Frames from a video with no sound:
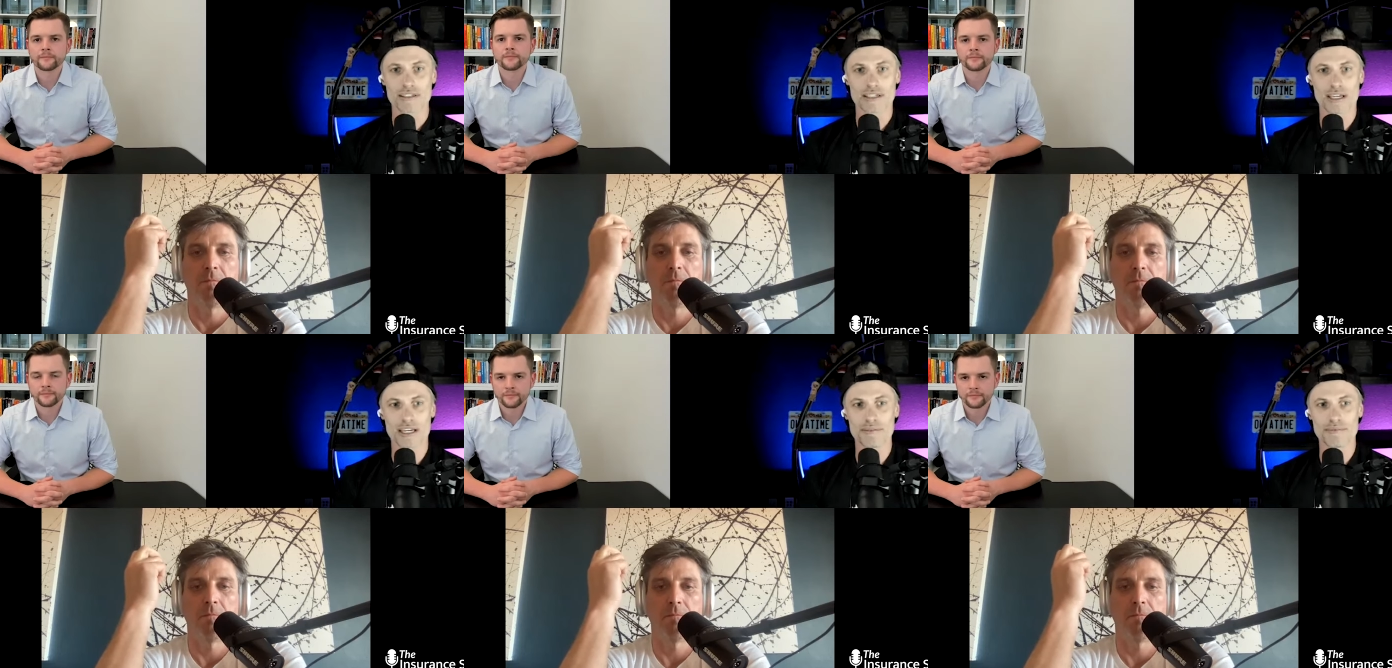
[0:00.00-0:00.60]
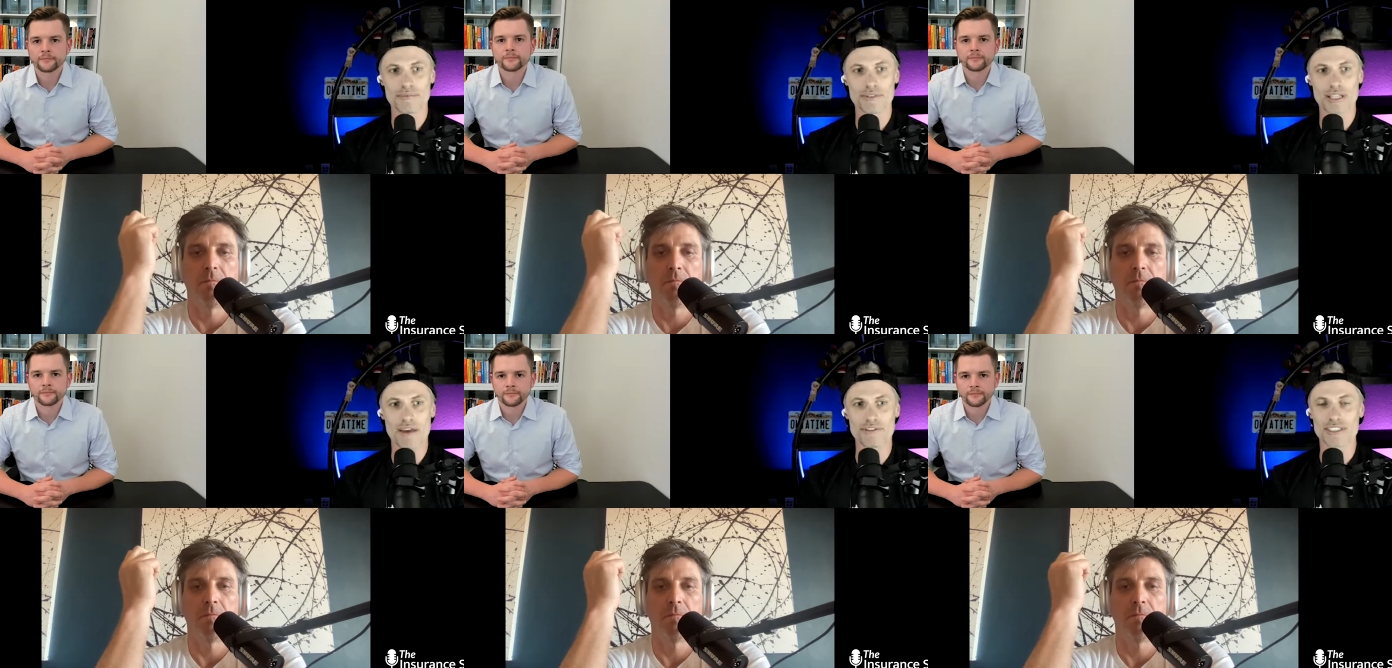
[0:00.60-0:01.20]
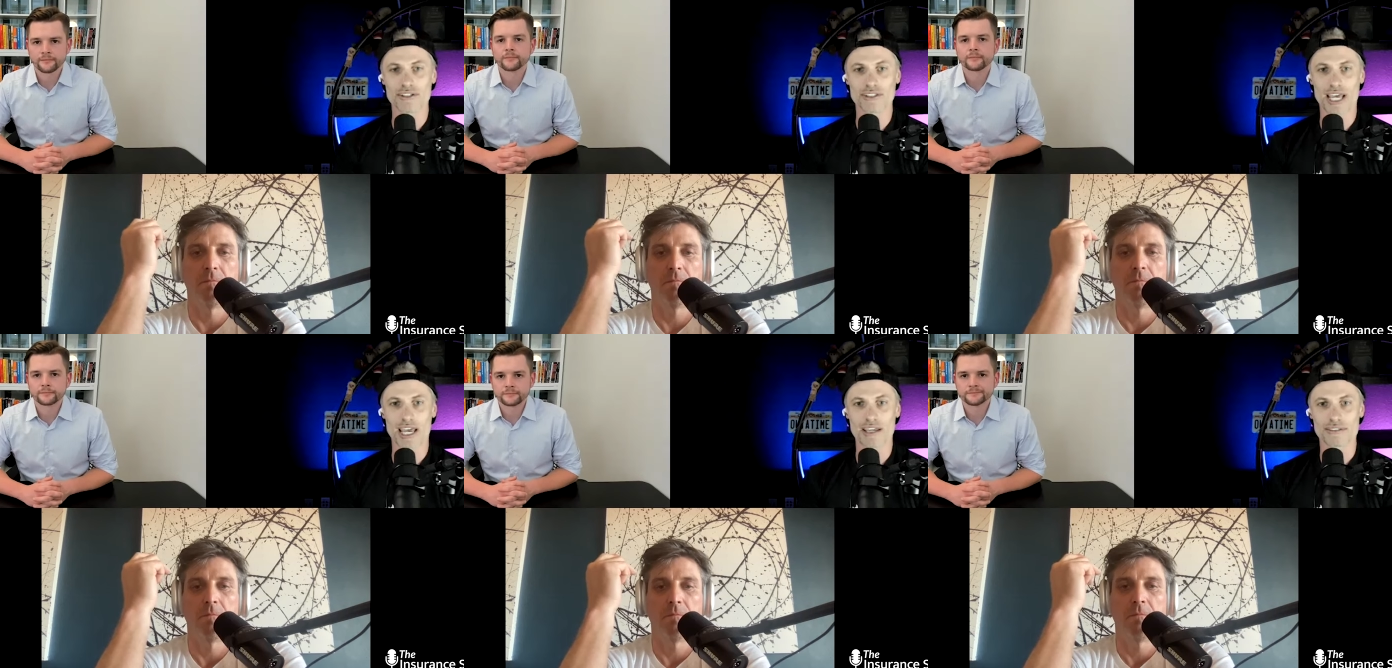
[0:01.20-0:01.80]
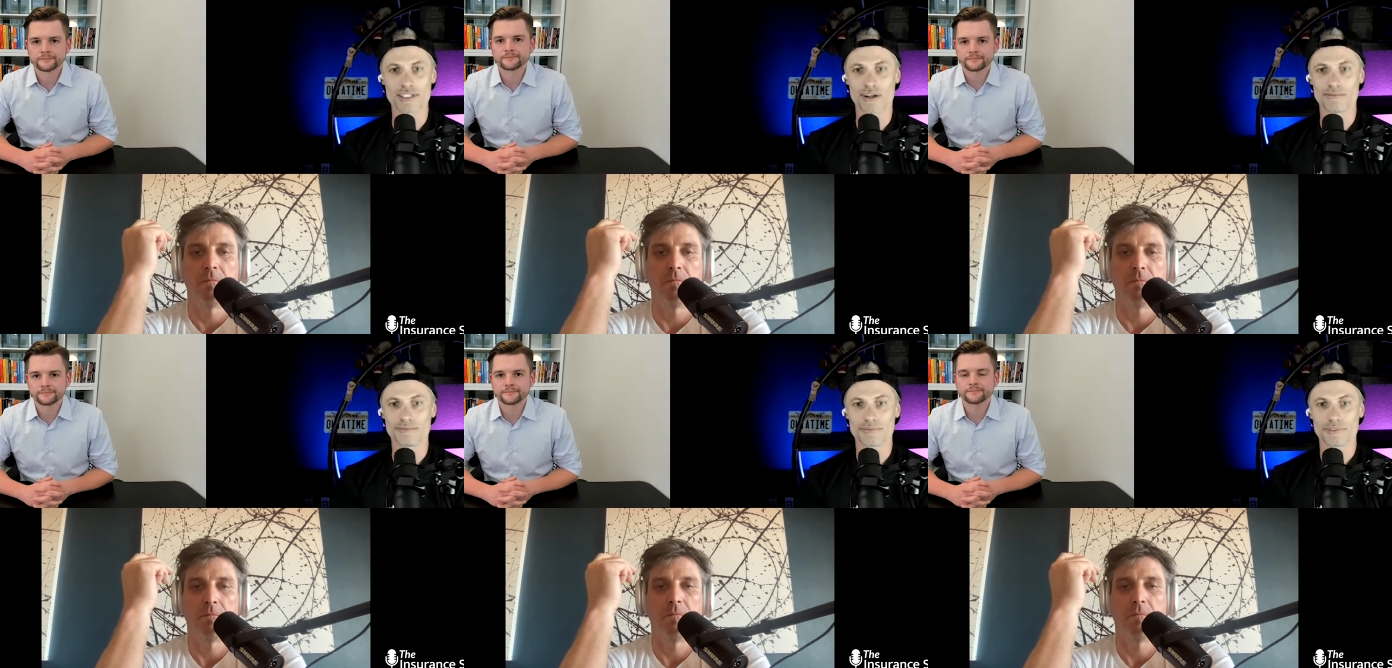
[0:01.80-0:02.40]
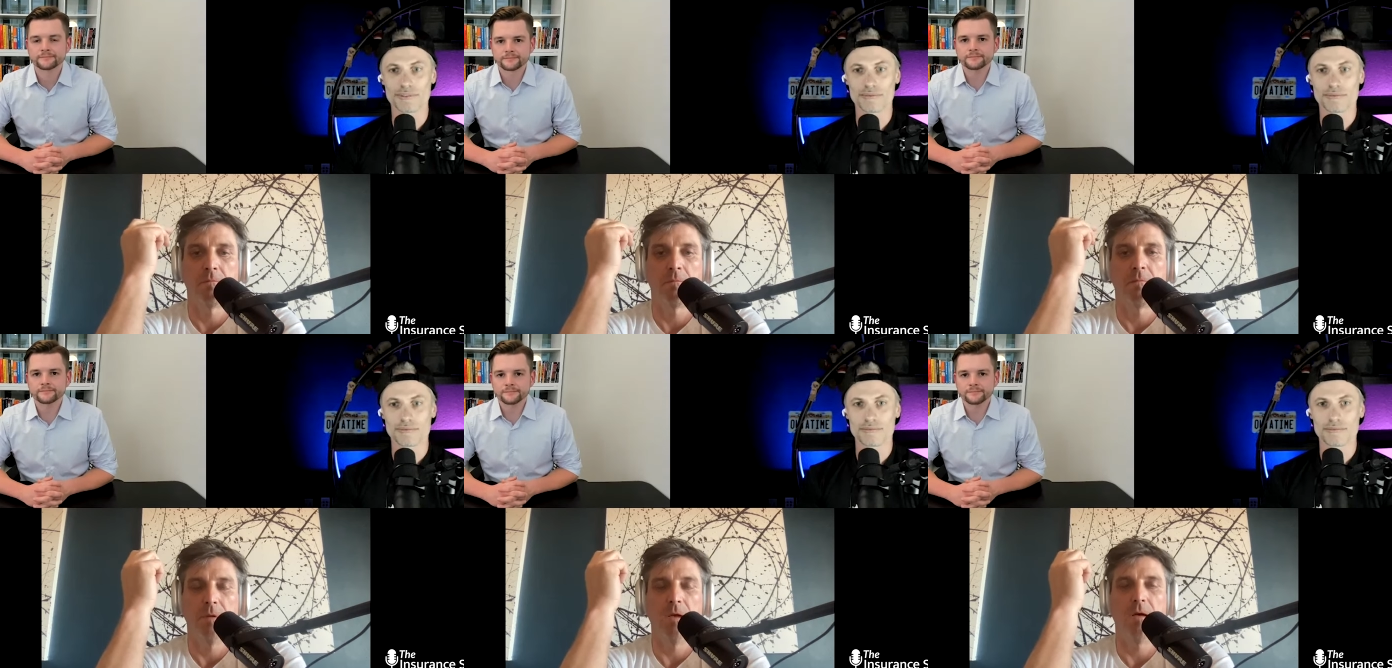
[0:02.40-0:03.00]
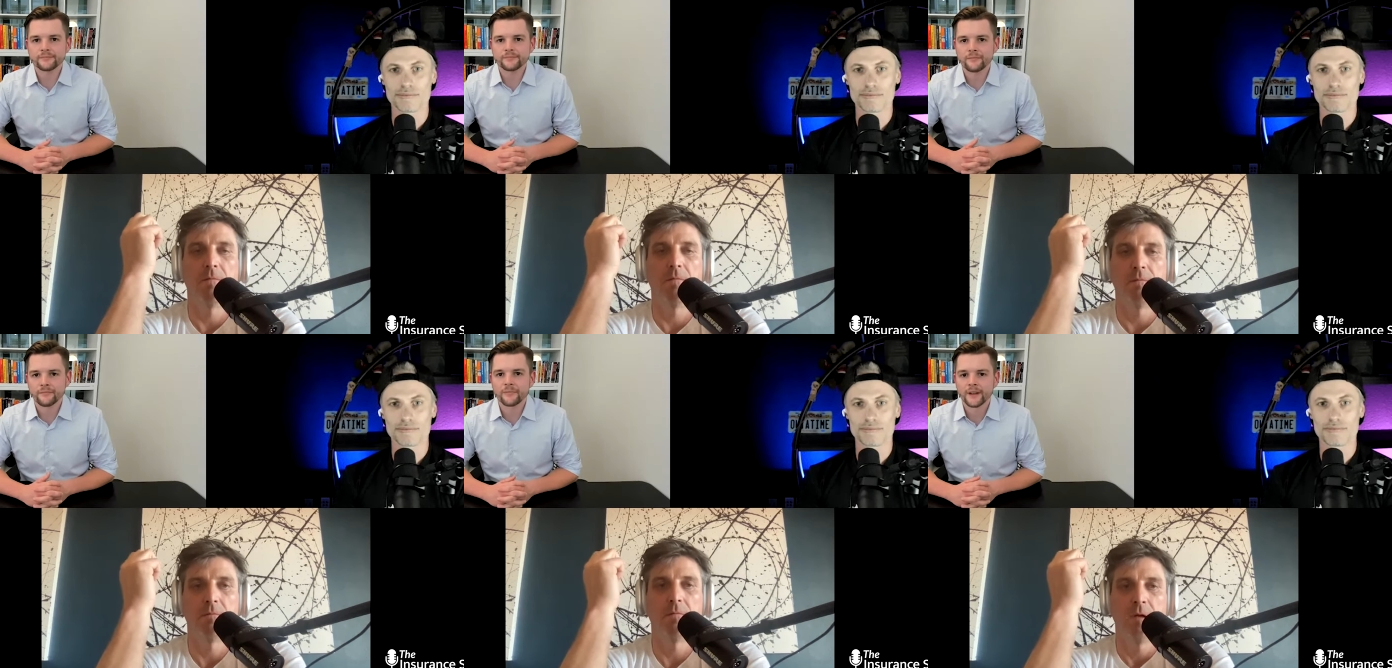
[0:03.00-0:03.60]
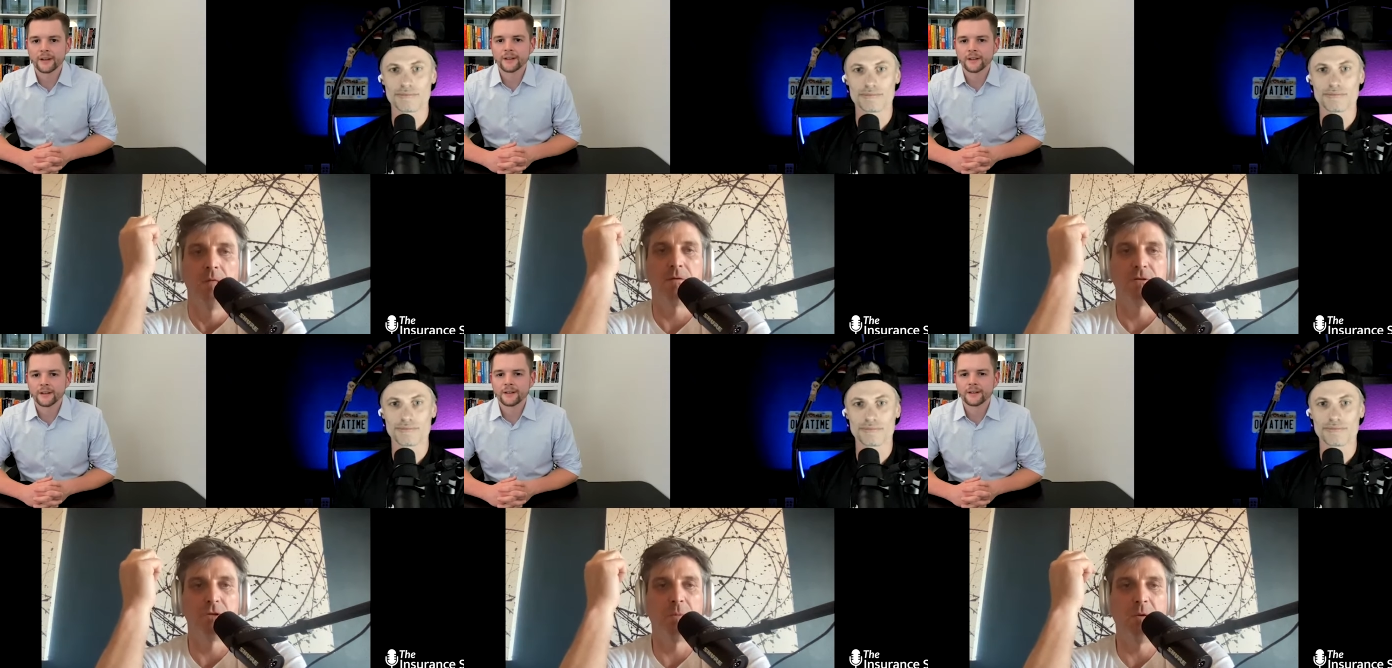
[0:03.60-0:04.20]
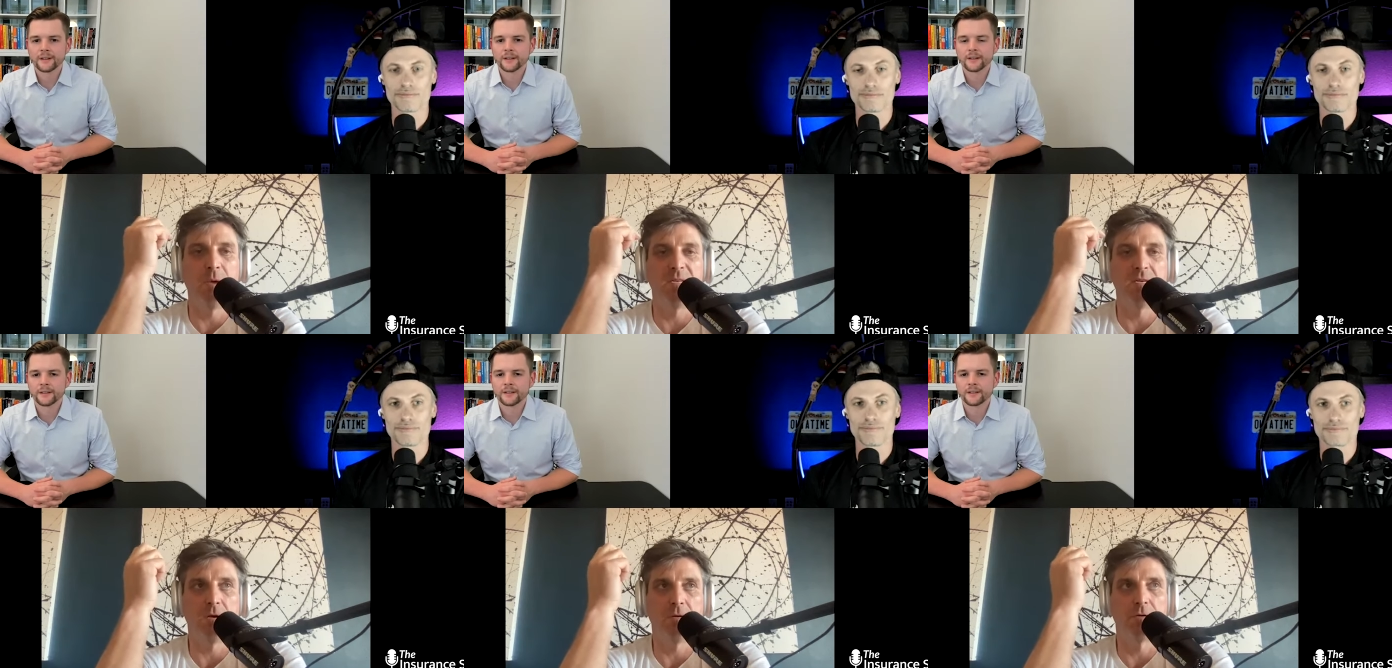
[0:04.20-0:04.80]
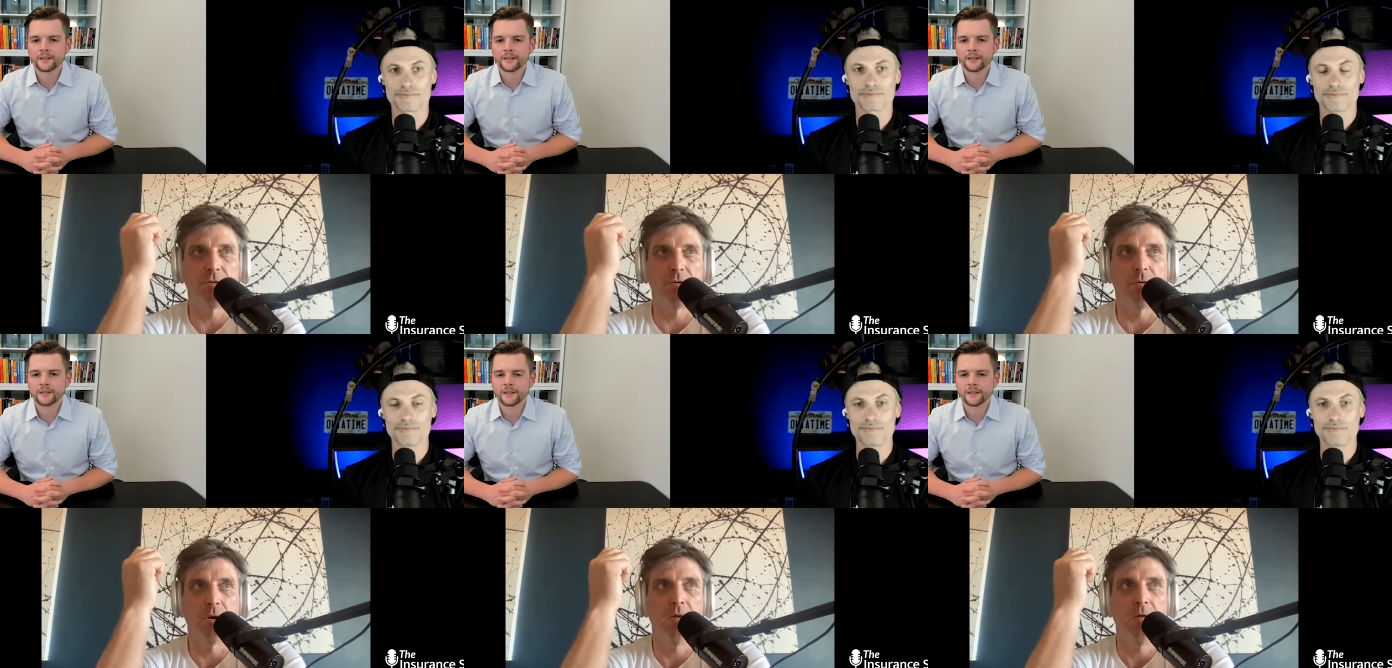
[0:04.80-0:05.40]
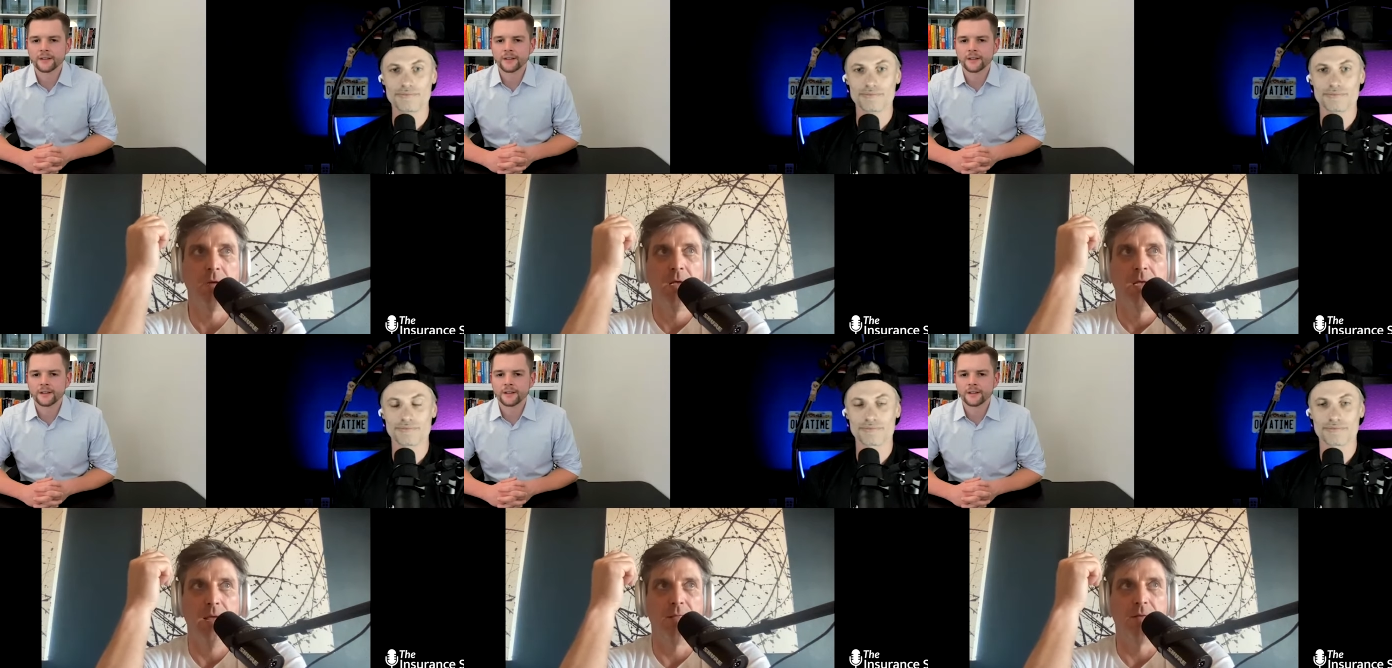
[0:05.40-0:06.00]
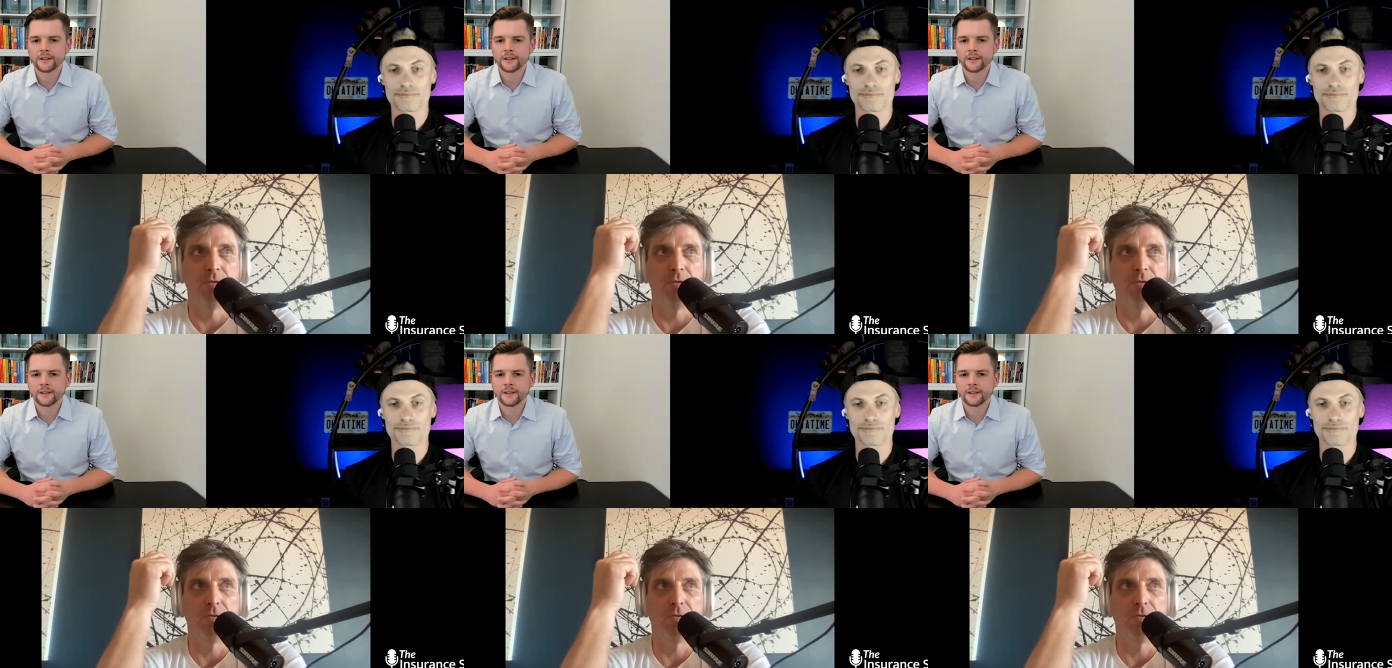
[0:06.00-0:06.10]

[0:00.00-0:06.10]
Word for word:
Speaker 1: uh, every single day. So,
Speaker 2: yeah, there's so many ways to tell your story and then